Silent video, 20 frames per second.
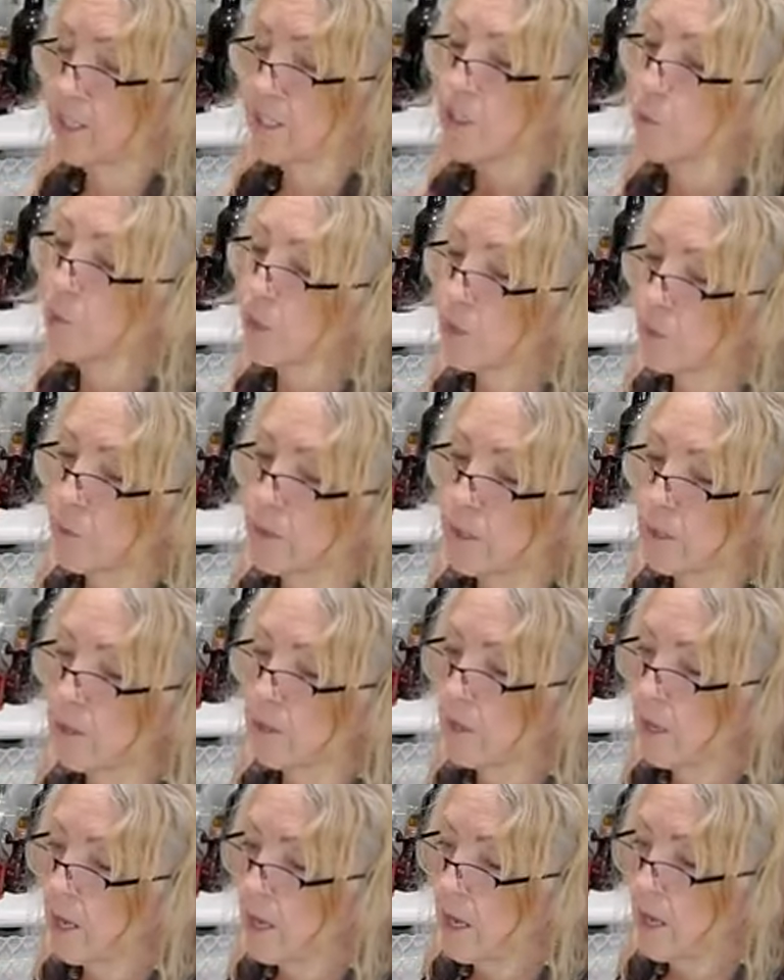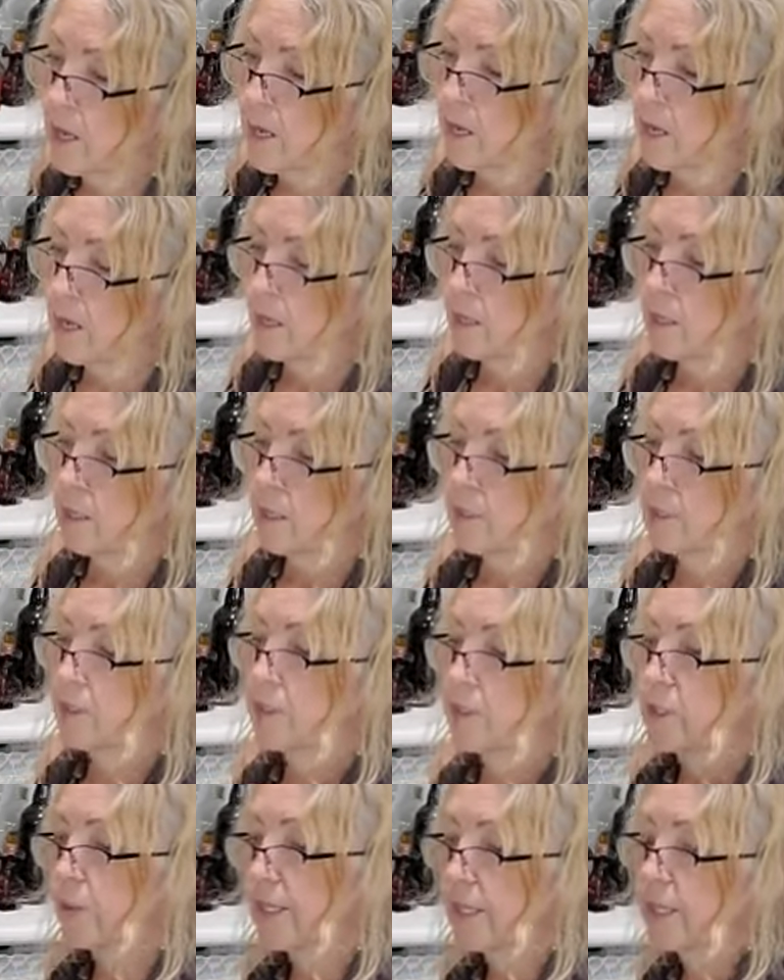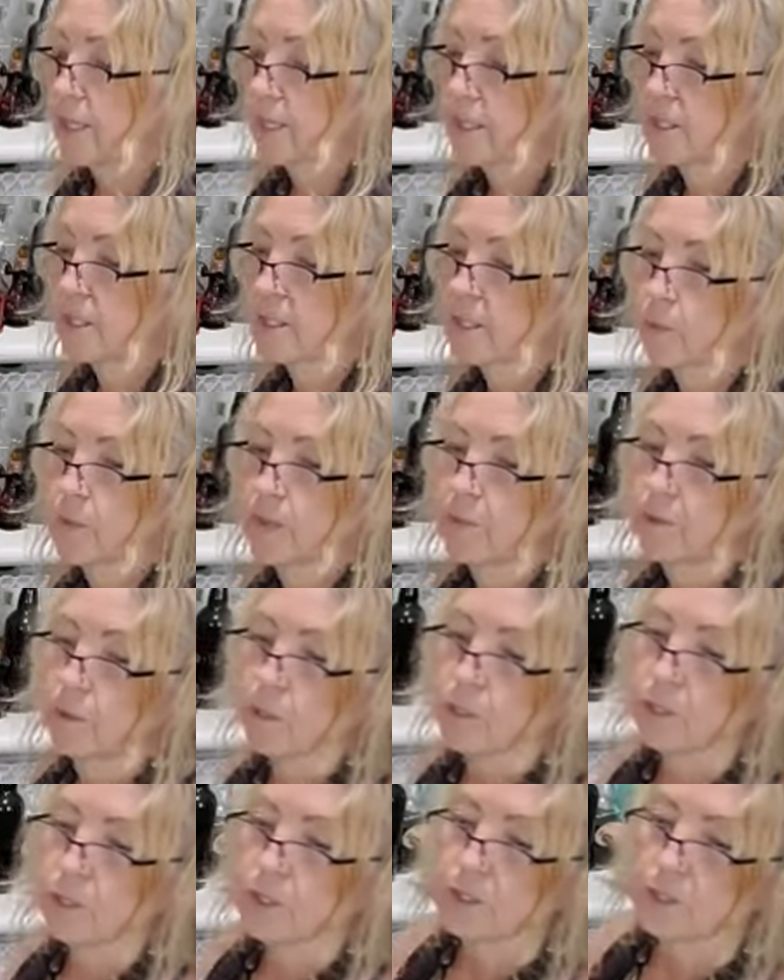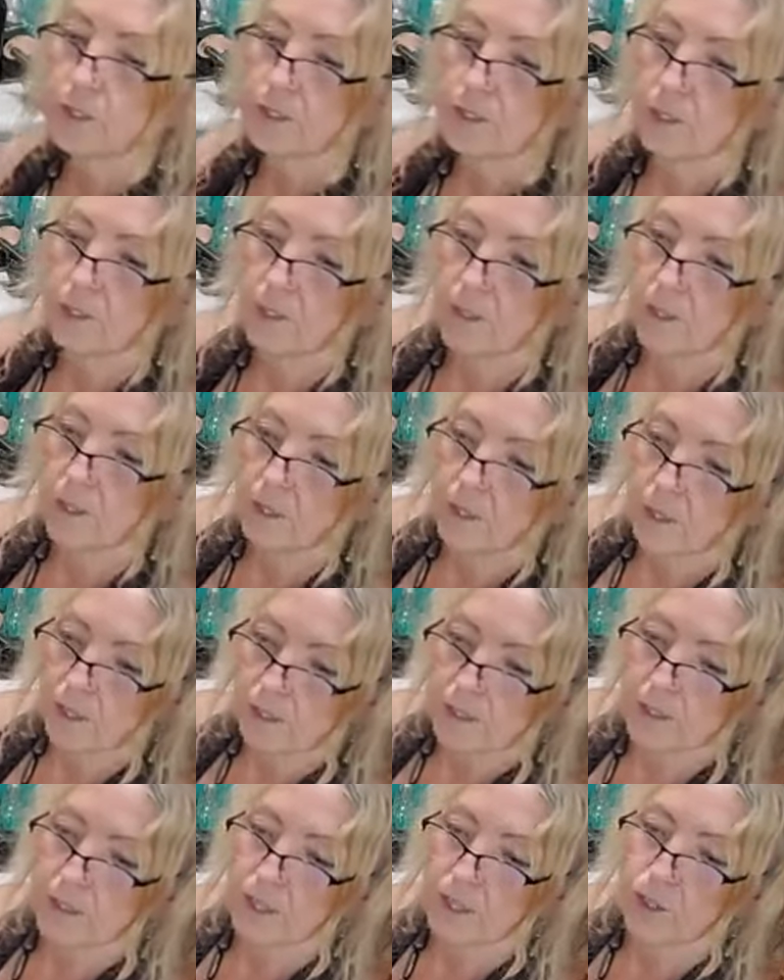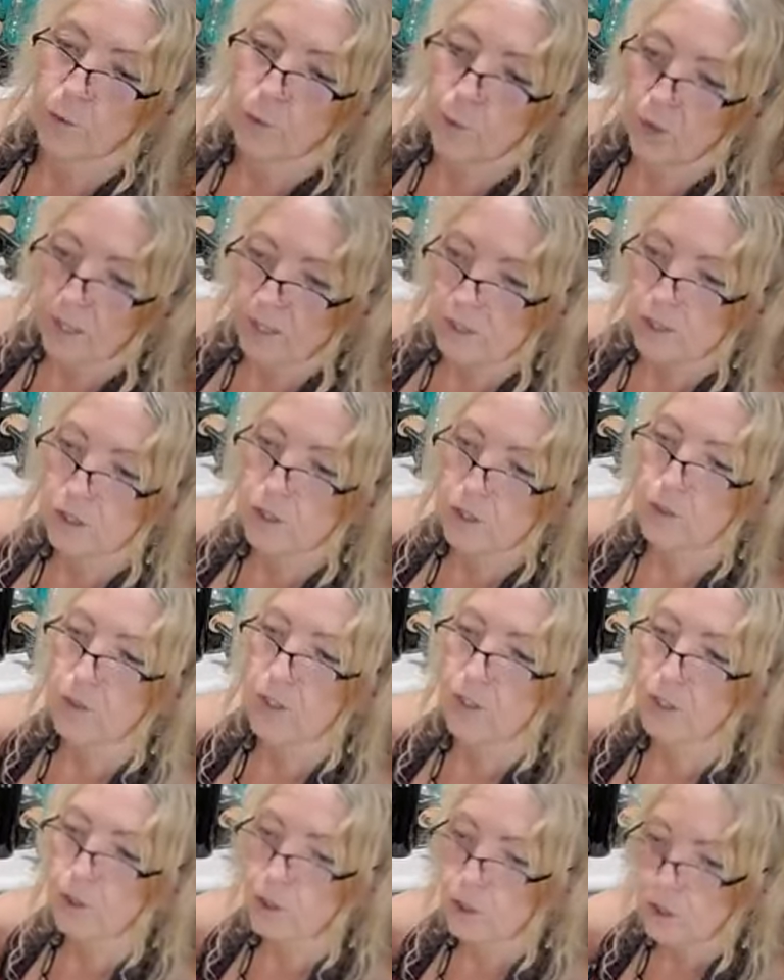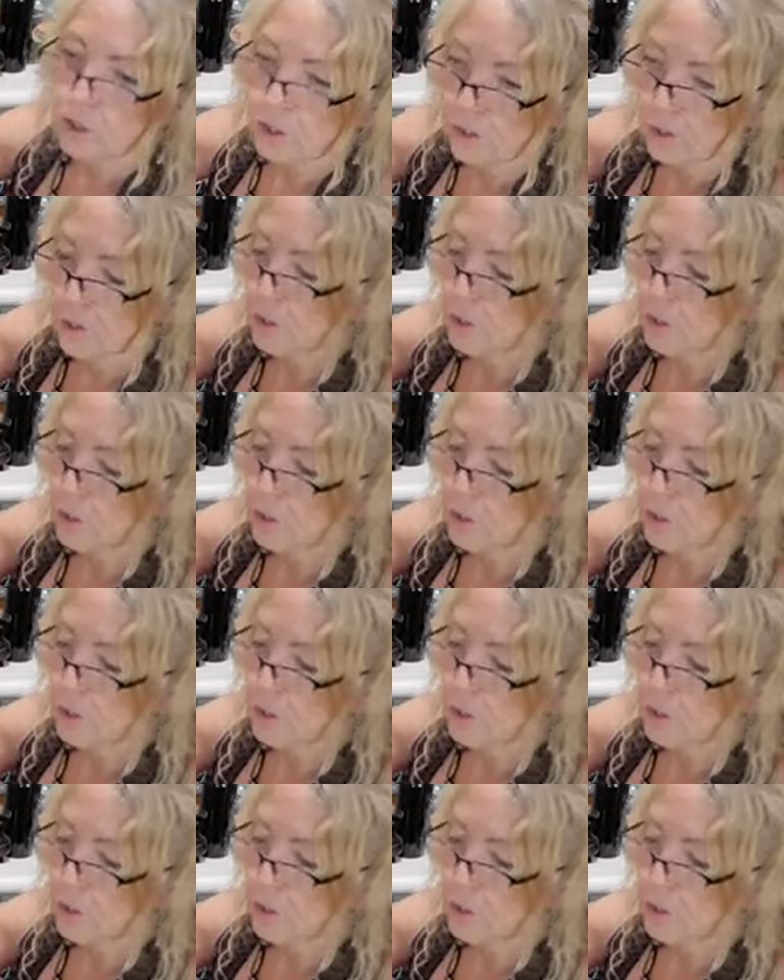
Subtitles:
to work with doing things that reverse the things that you want to do that you shouldn't